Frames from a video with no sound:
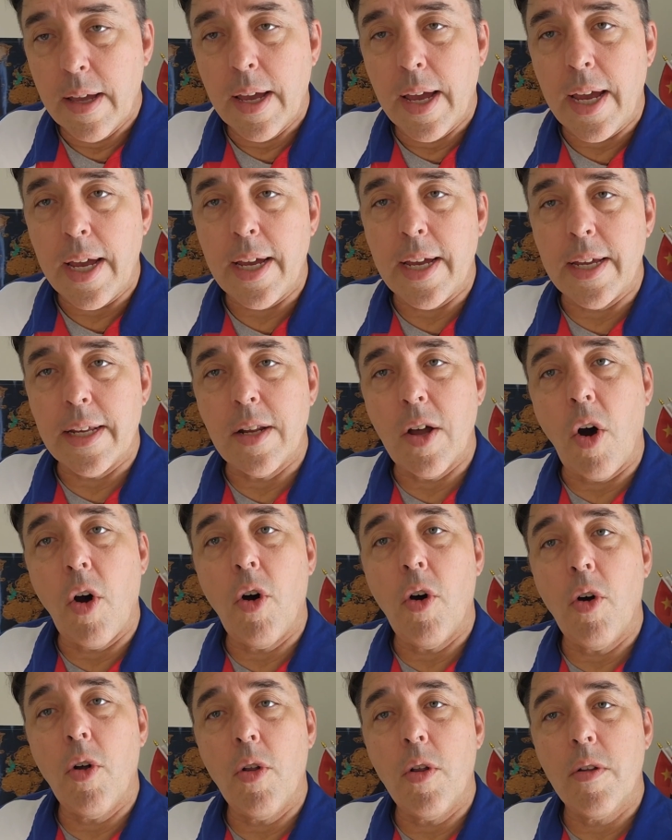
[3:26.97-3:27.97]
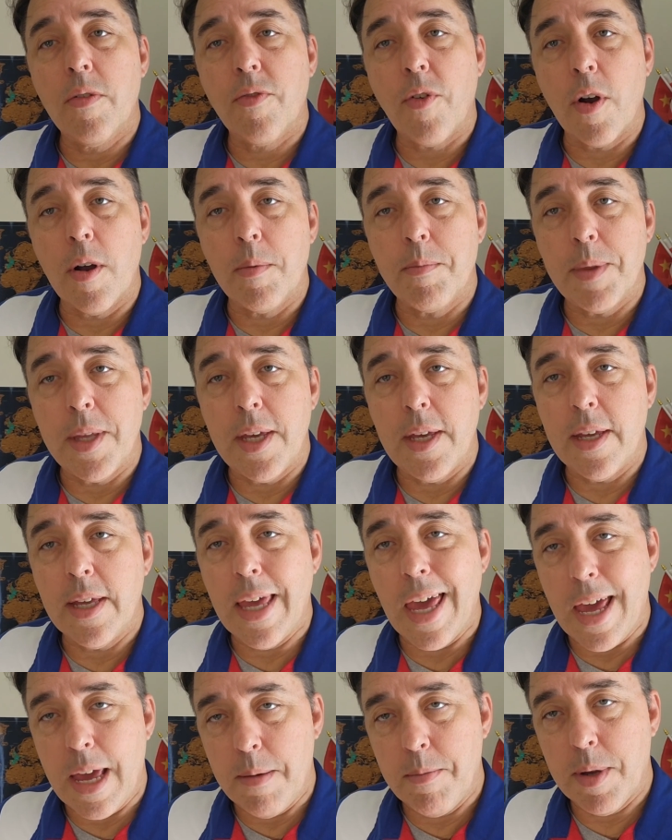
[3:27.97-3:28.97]
and all from the
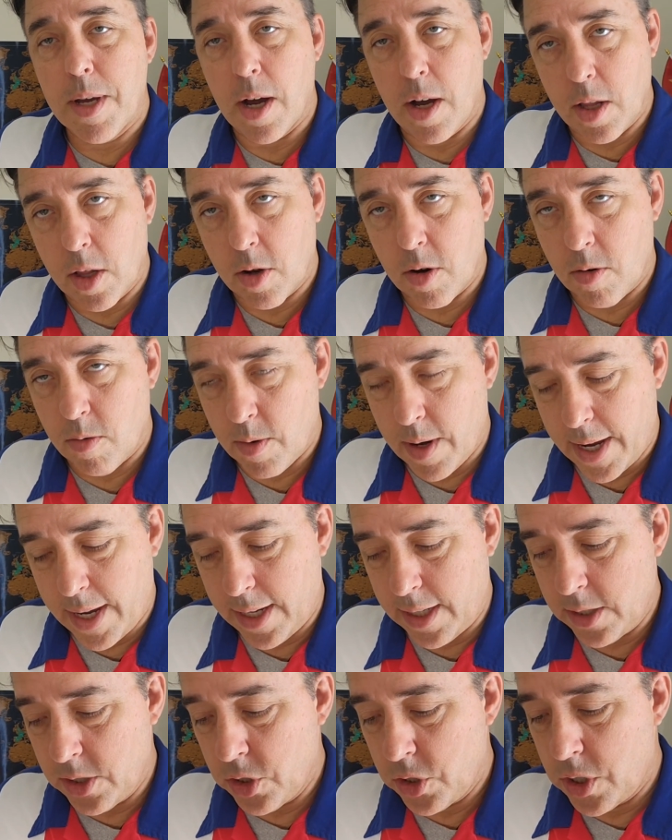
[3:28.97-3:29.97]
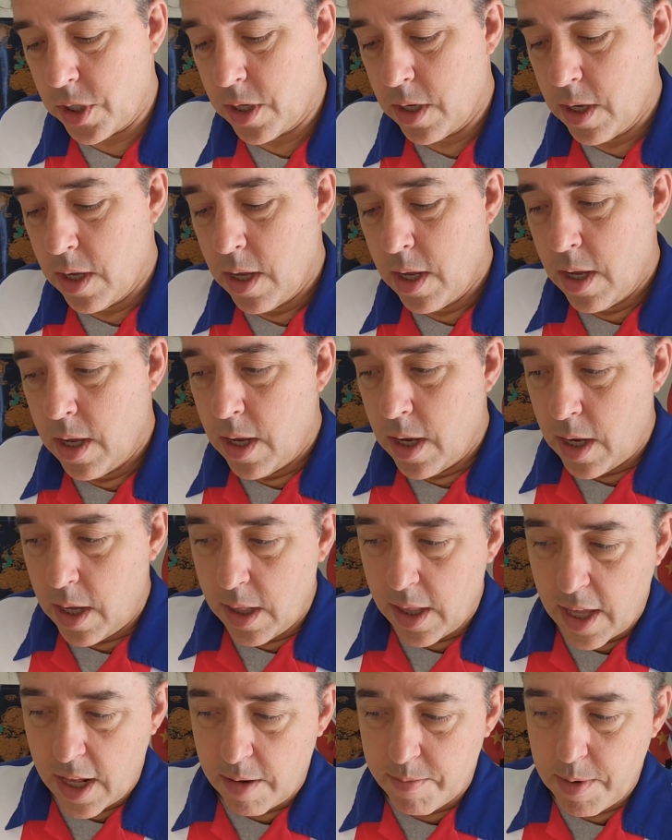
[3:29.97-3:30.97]
Game Color range. A
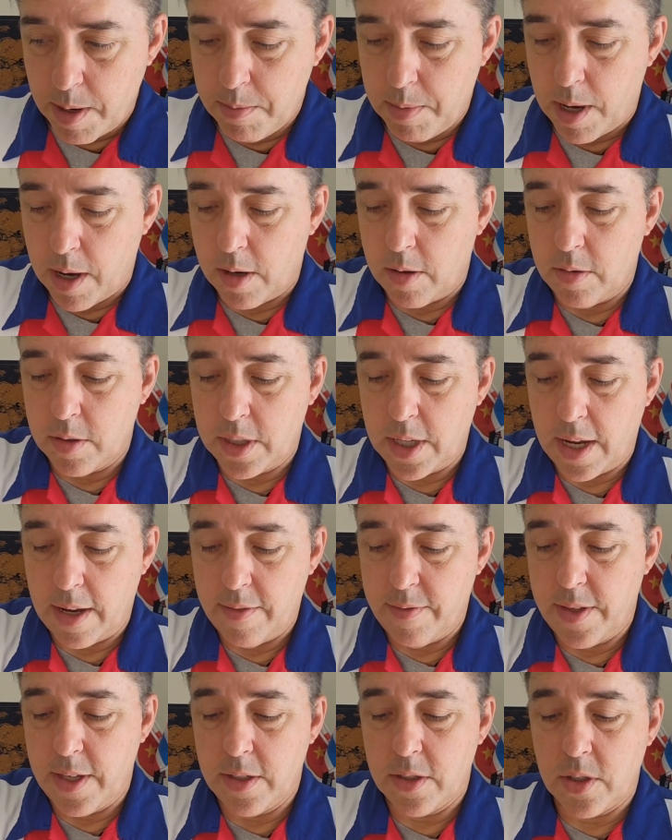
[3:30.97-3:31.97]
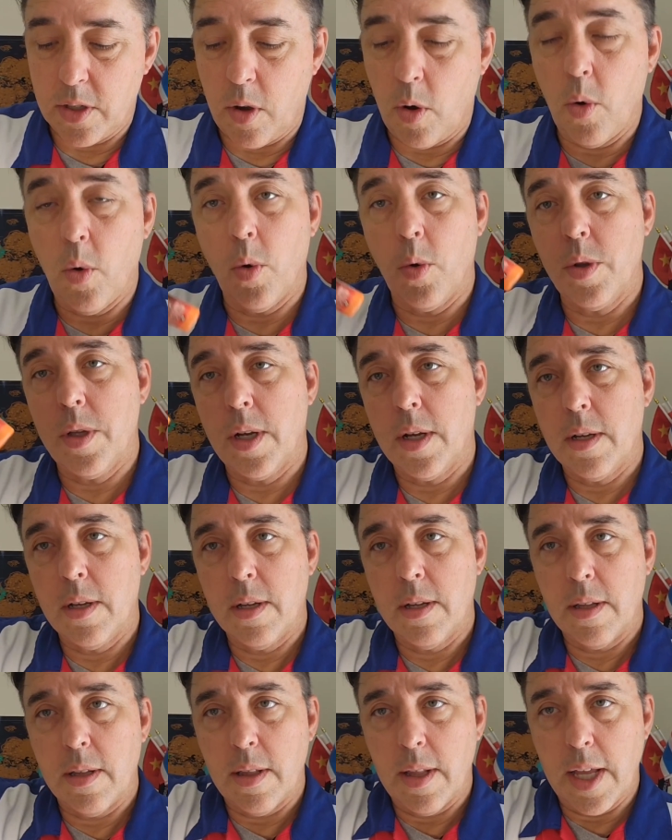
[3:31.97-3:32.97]
lot of my bottles have this old
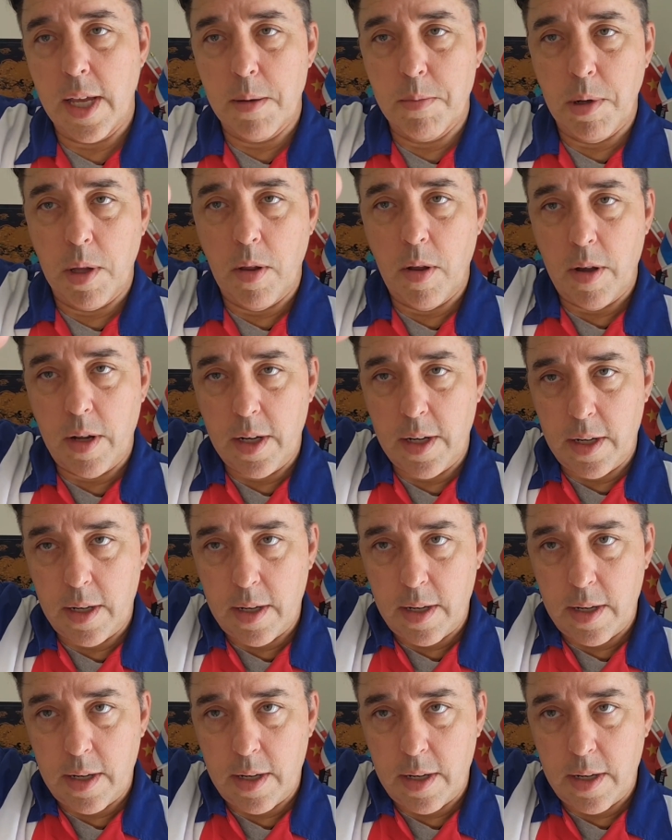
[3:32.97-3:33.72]
label on it,